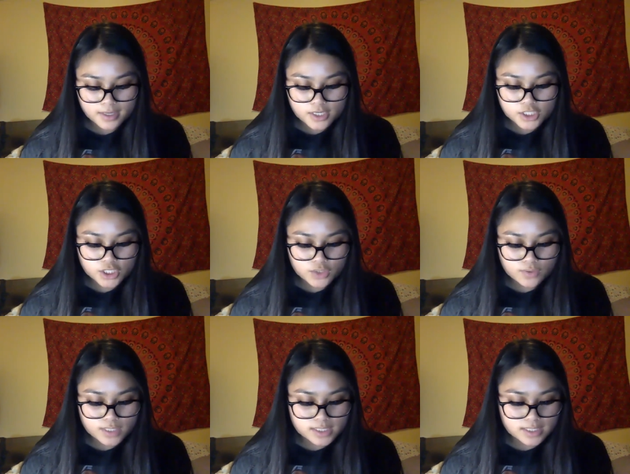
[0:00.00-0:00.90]
She knew
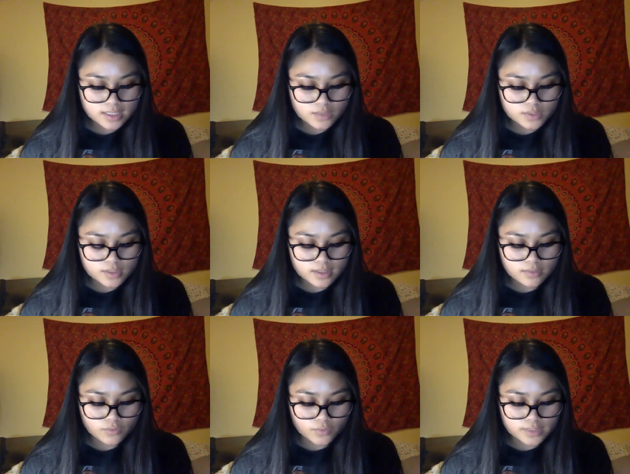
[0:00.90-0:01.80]
the city was
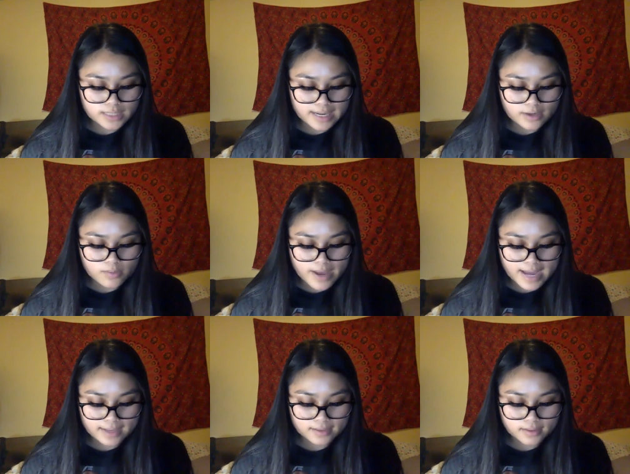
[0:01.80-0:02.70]
unfolding at her back,